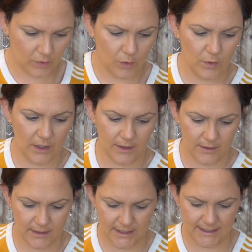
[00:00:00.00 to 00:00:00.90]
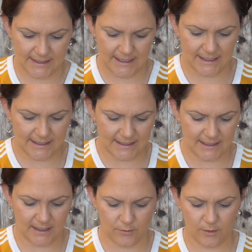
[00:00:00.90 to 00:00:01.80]
Okay, let's see what
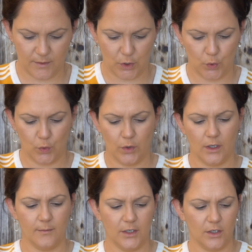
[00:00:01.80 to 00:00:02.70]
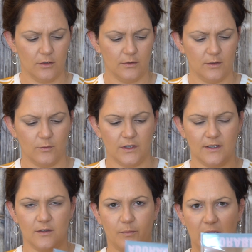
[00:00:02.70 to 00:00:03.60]
I'm gonna do. I'm gonna go in with
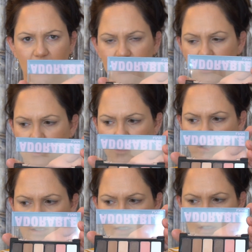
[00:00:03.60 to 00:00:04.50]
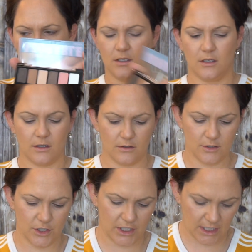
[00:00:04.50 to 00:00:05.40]
this pinkish
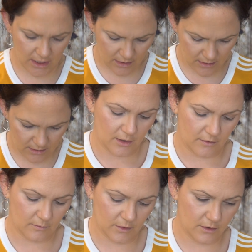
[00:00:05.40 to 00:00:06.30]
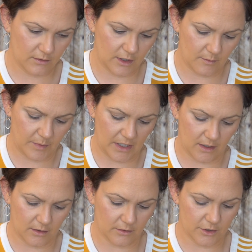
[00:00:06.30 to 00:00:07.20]
colored shade. So I'm gonna go in that
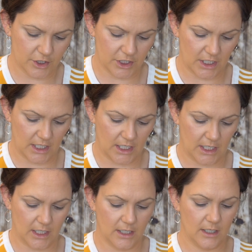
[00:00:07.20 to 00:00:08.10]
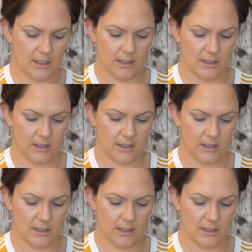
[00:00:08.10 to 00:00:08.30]
pink colored shade.